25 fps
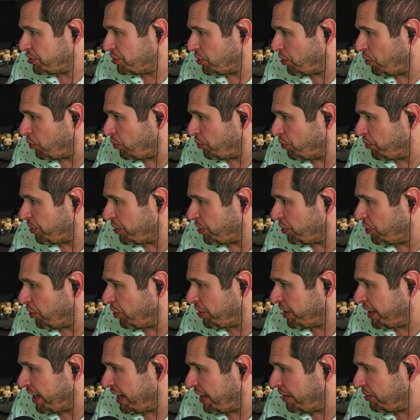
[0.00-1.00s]
So when we
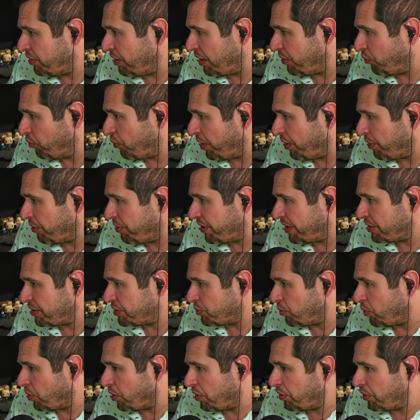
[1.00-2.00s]
look at where
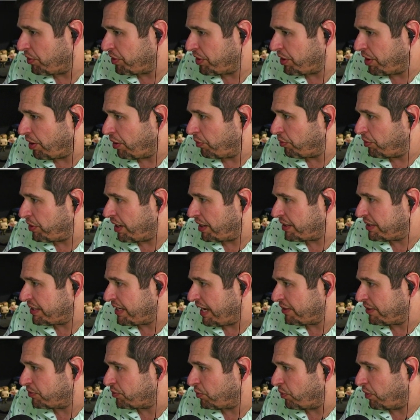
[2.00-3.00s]
things were, you know, we had
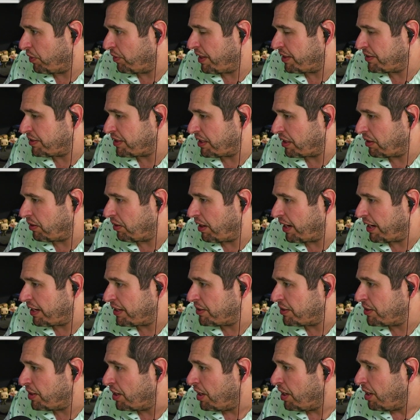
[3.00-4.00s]
gas oil that
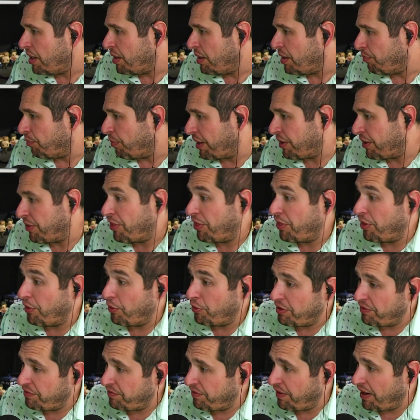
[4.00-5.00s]
declined by
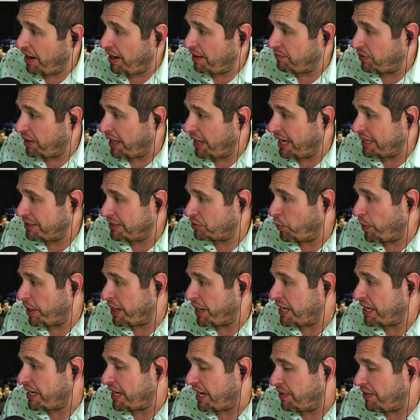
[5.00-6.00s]
35 last week.